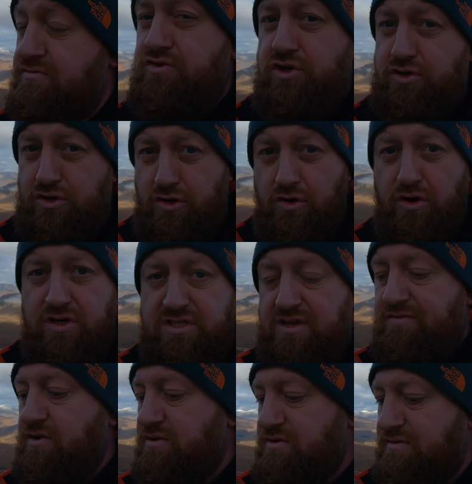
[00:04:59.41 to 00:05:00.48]
I've just crossed
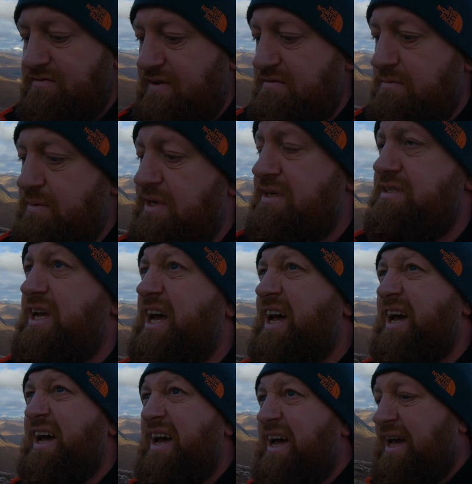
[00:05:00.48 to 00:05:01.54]
750 metres
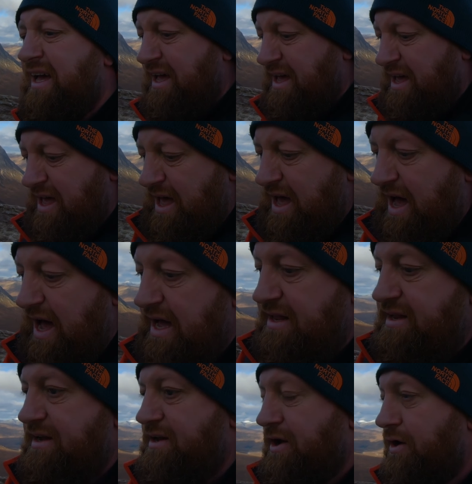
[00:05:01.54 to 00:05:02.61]

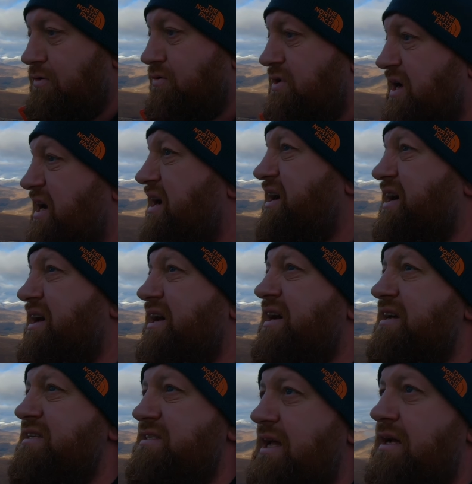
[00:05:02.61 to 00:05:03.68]
and the ground
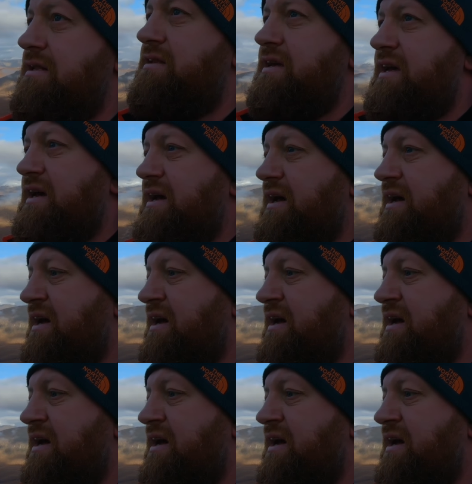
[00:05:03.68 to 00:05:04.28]
it's starting to